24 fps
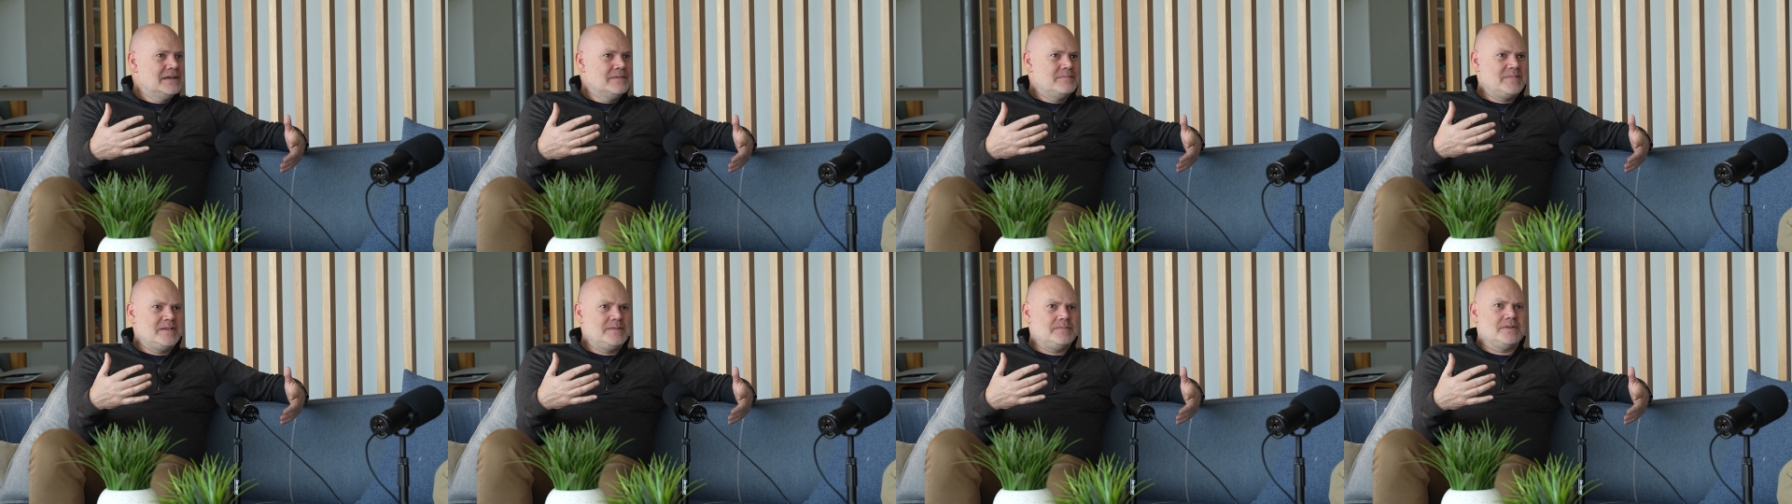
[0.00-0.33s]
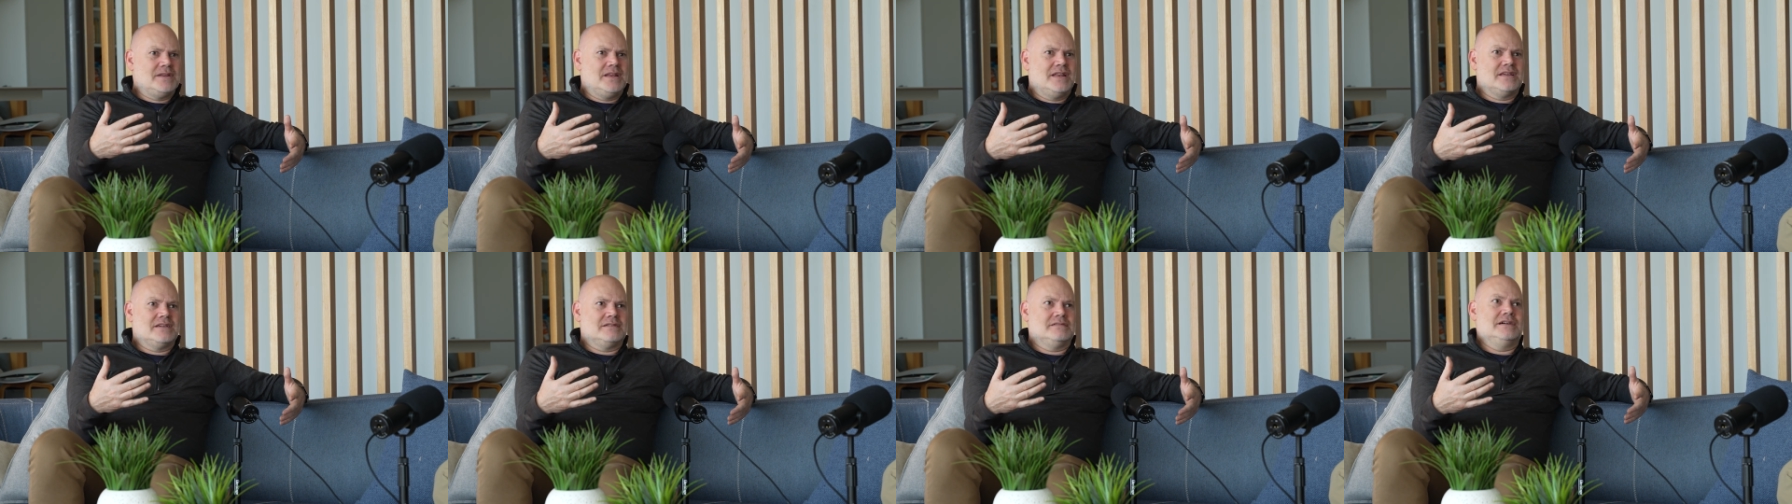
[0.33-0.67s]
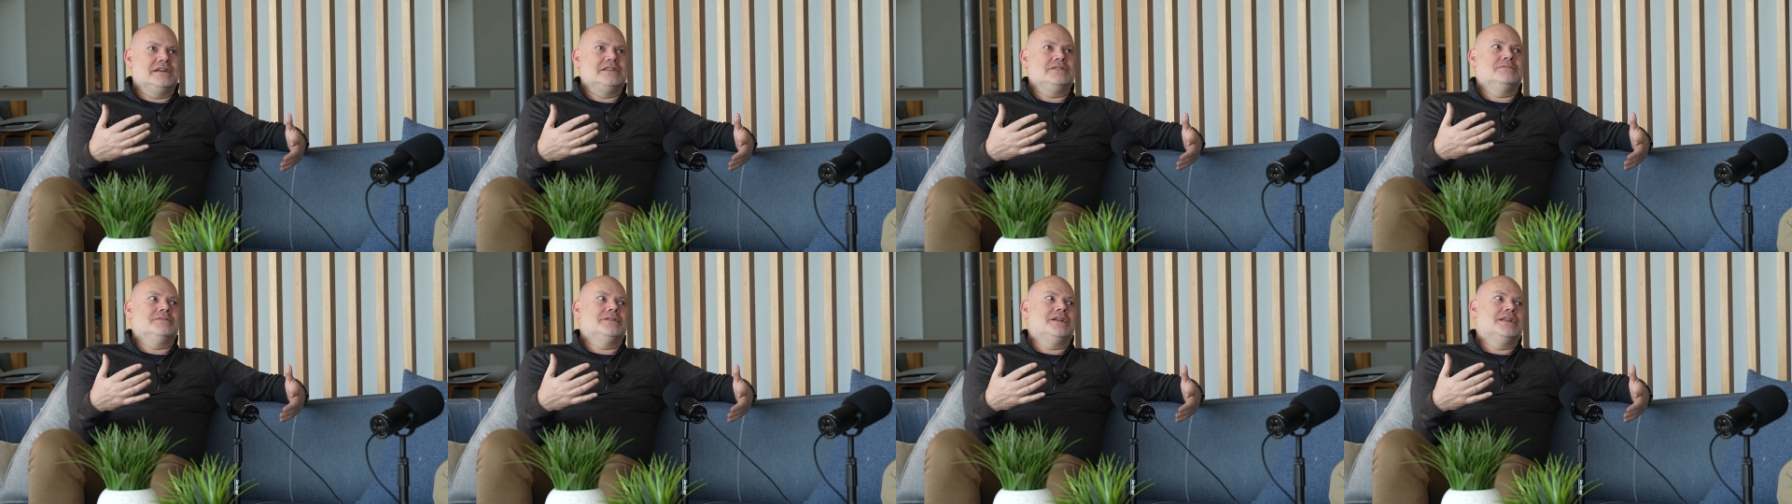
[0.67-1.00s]
people are like, I
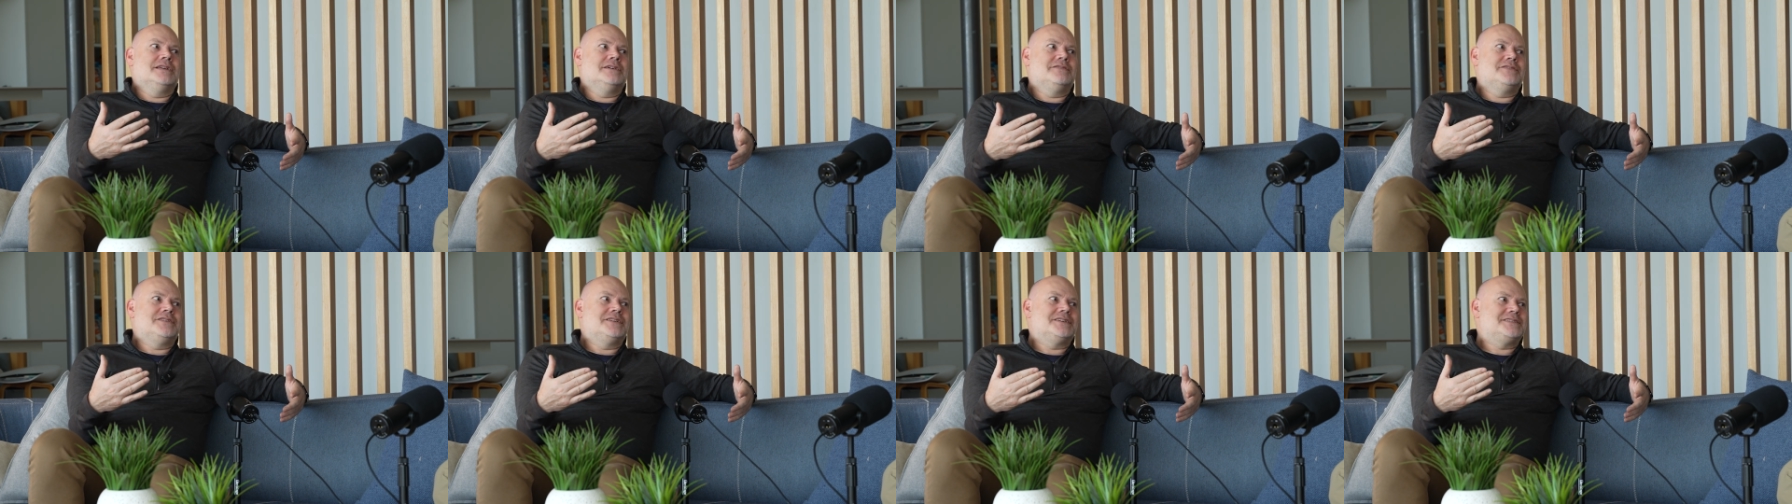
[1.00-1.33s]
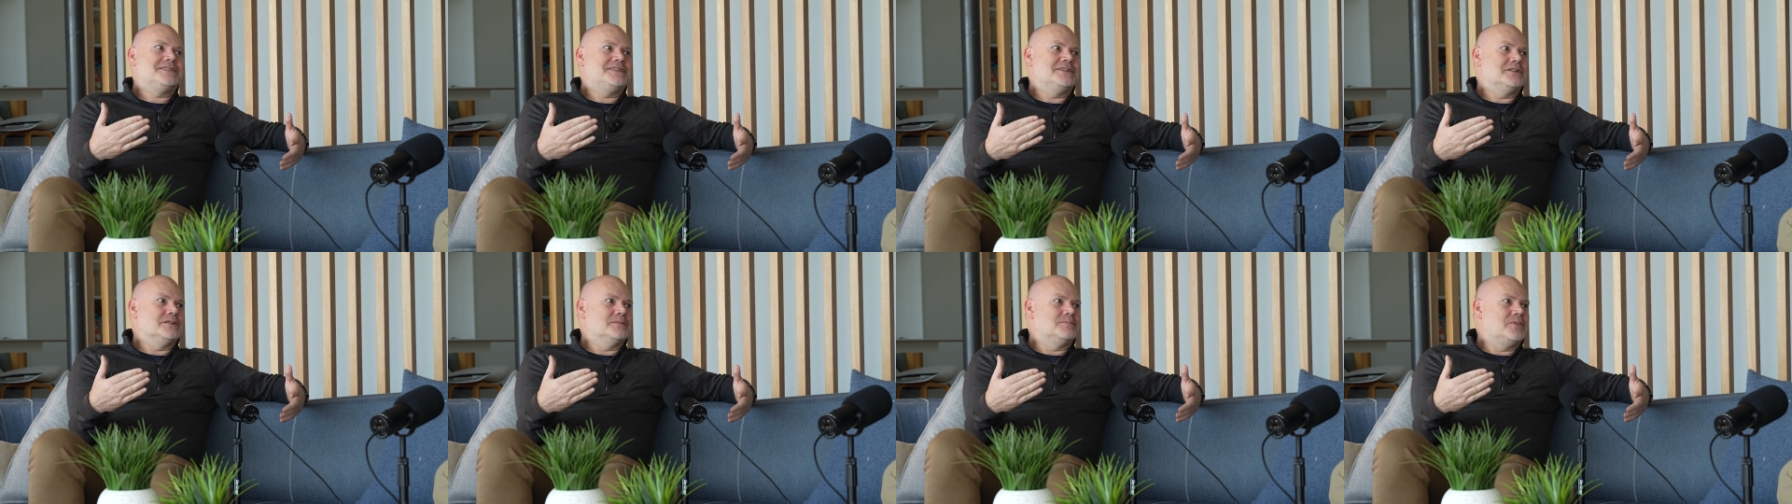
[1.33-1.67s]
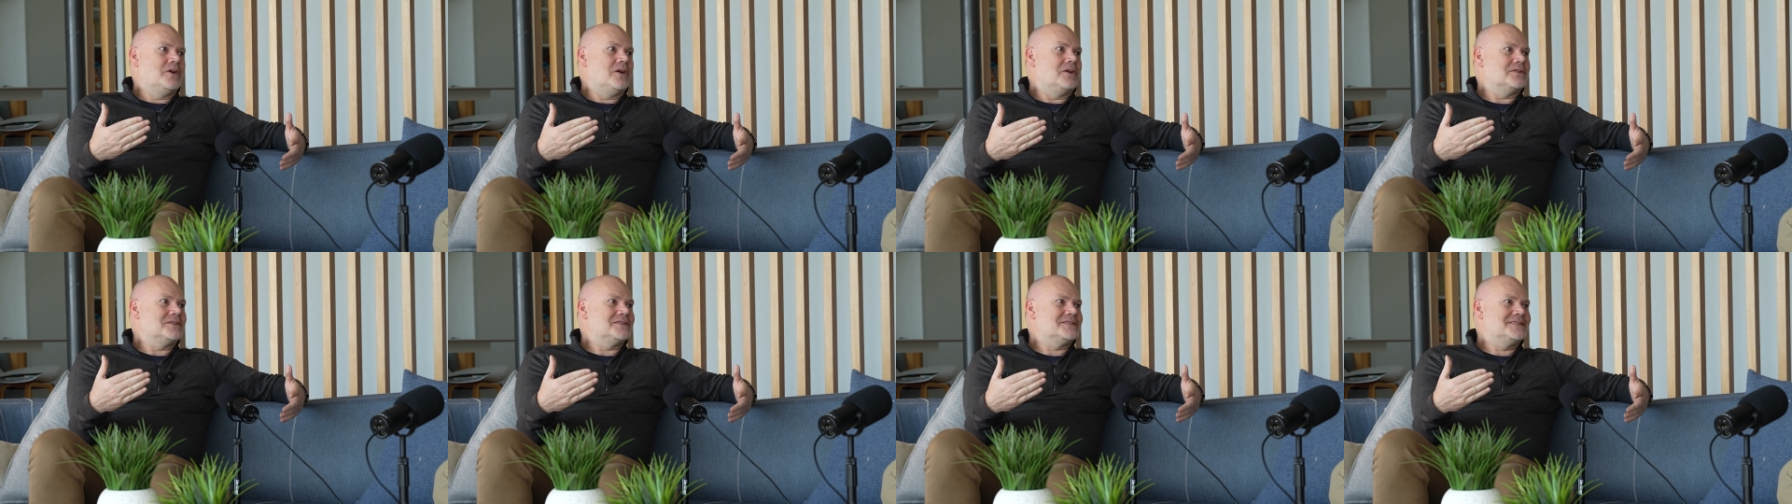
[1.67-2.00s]
don't want to live in a sealed
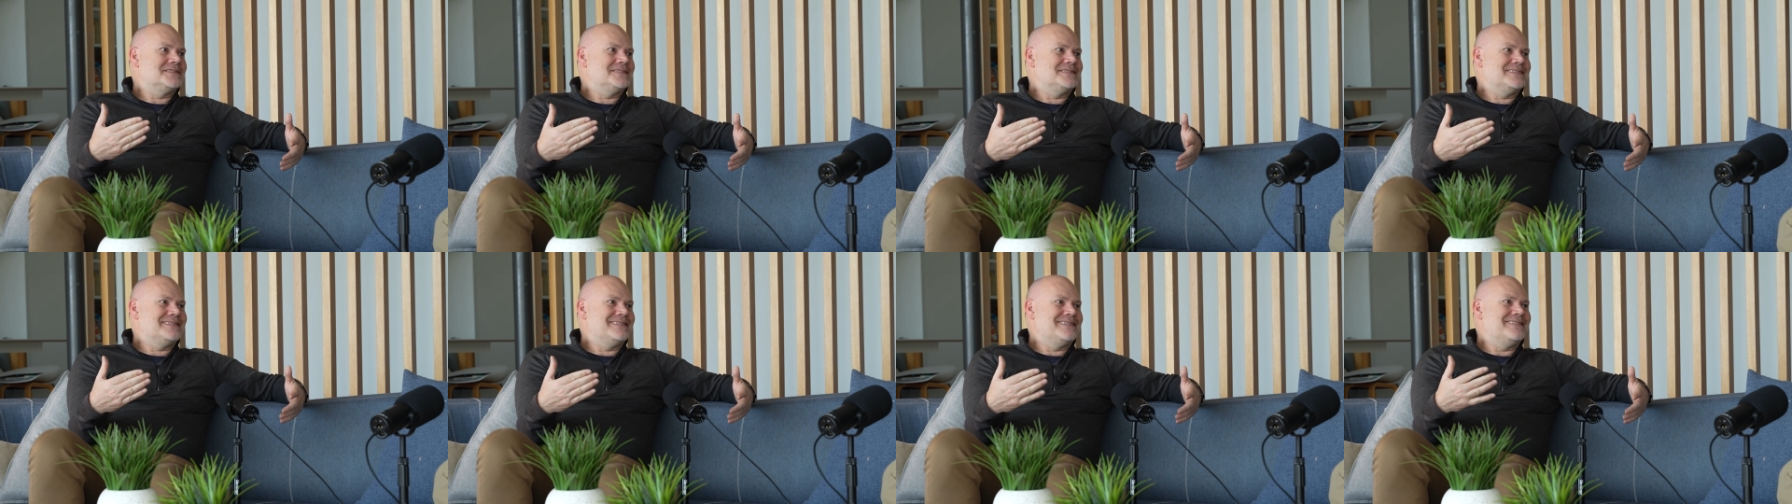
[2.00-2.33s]
box.